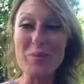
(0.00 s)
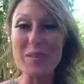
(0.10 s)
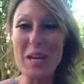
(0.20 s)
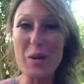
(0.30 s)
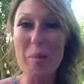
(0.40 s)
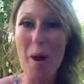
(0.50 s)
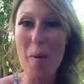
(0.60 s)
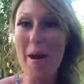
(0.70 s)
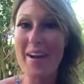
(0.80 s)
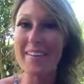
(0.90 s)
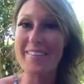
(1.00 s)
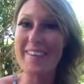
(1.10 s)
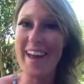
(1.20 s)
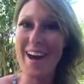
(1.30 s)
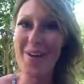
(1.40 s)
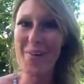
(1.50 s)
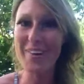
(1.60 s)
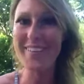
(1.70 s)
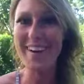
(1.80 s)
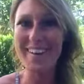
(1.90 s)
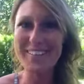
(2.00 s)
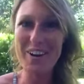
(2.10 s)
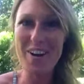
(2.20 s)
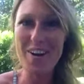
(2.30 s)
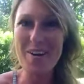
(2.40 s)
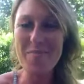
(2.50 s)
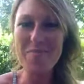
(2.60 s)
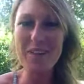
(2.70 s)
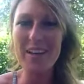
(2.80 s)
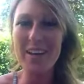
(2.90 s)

from TakeYourPowerBackNow.com.